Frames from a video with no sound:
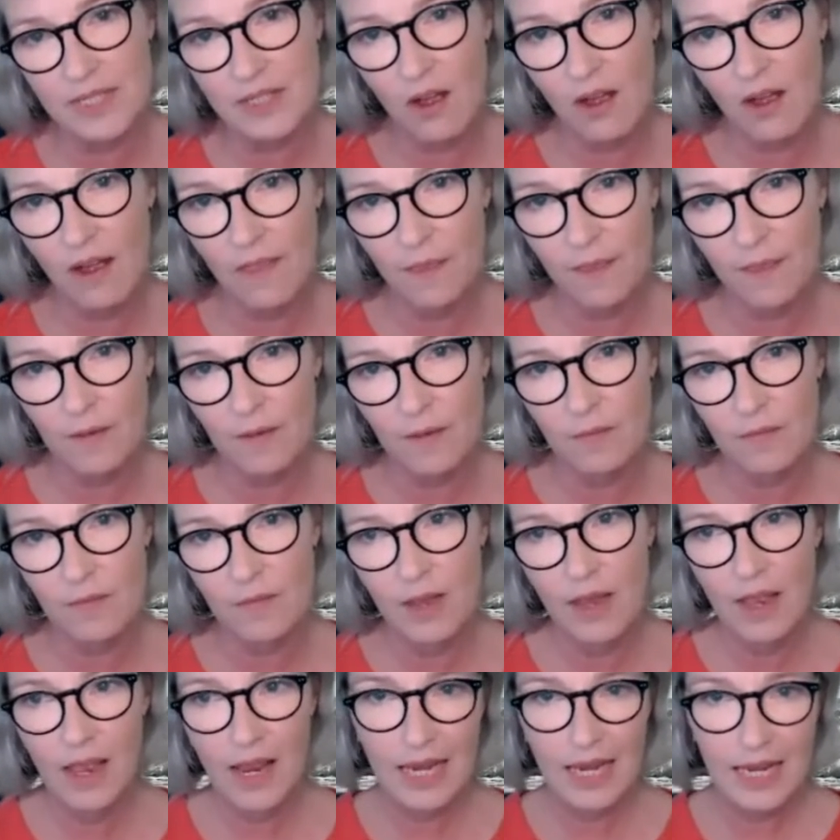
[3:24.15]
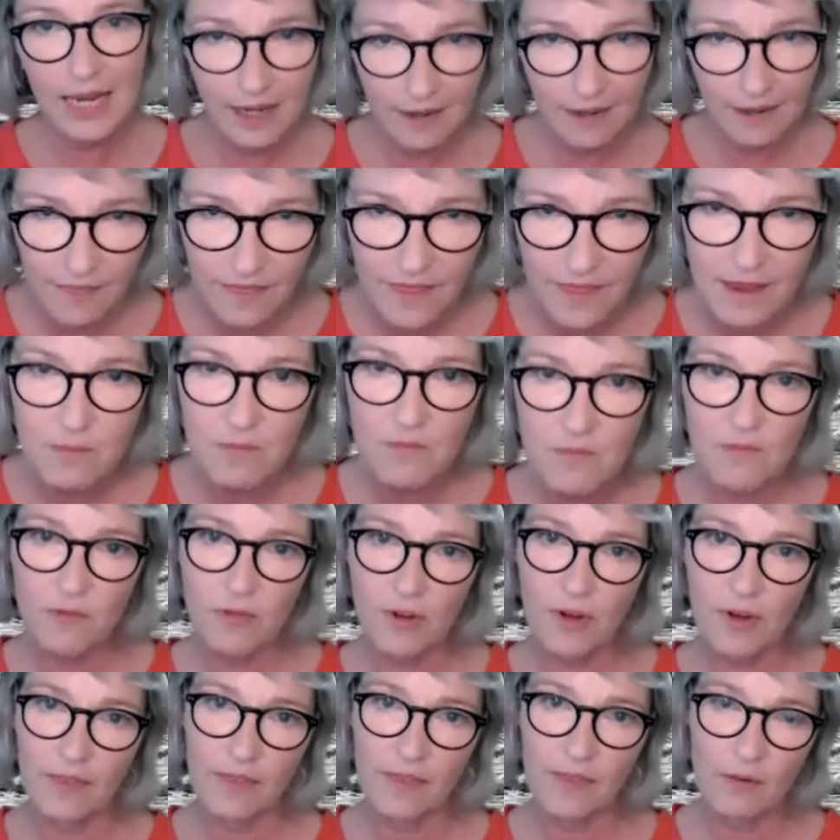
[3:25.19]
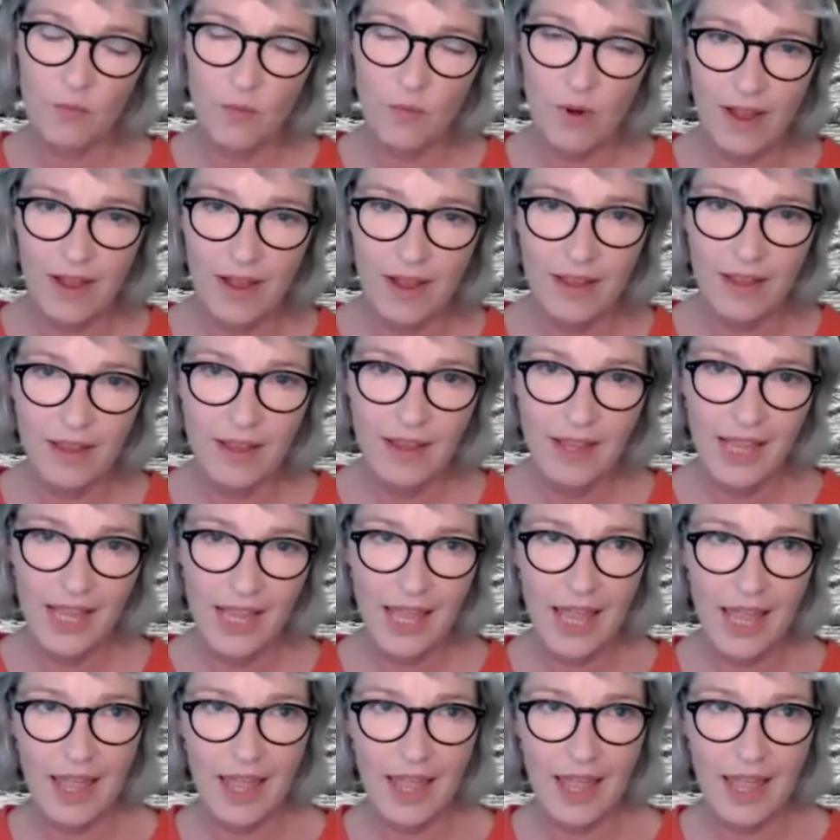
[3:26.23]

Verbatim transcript: beside them, letting them find their way,